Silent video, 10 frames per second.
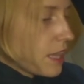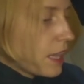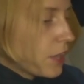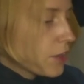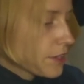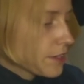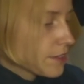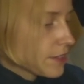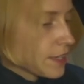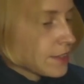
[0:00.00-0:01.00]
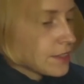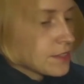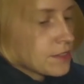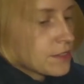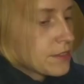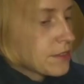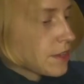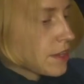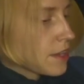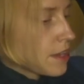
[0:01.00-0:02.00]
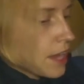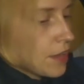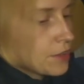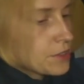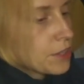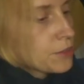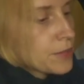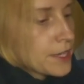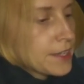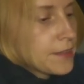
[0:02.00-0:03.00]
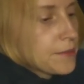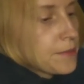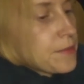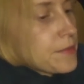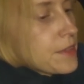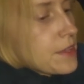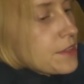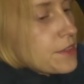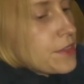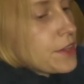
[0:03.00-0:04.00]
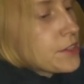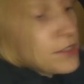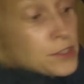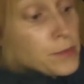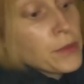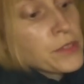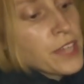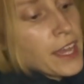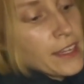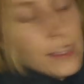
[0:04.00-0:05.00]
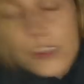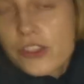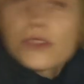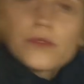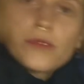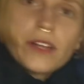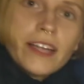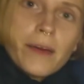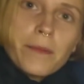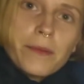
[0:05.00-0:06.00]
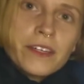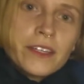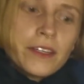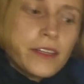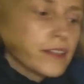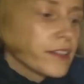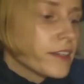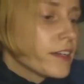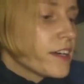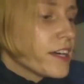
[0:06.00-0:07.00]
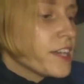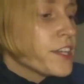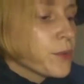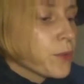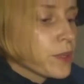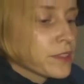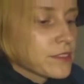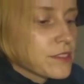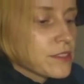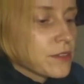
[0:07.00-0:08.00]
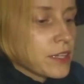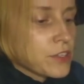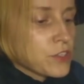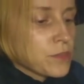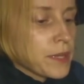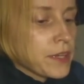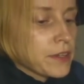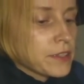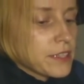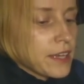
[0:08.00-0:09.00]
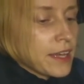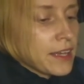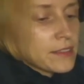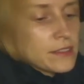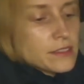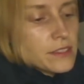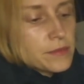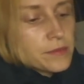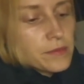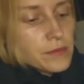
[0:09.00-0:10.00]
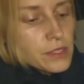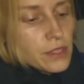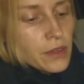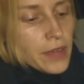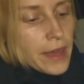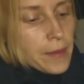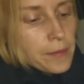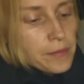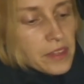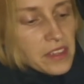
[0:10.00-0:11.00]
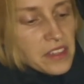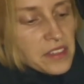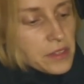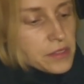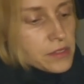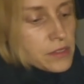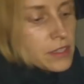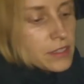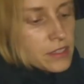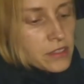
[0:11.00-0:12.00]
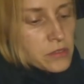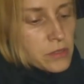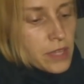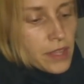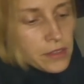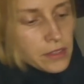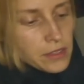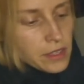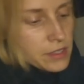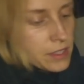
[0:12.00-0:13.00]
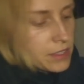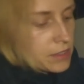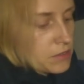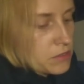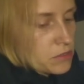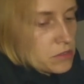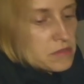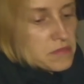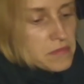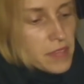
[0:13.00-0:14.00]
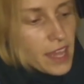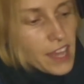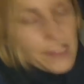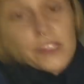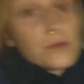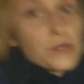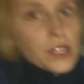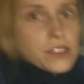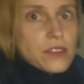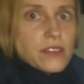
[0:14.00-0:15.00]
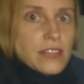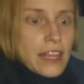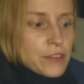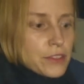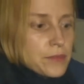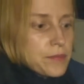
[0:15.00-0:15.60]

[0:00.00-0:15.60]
look, and this is how it's already. There is the butane. I just filled up a new one, so that should be good. And so yeah, this is it. It goes together, and then you just have to press this lever,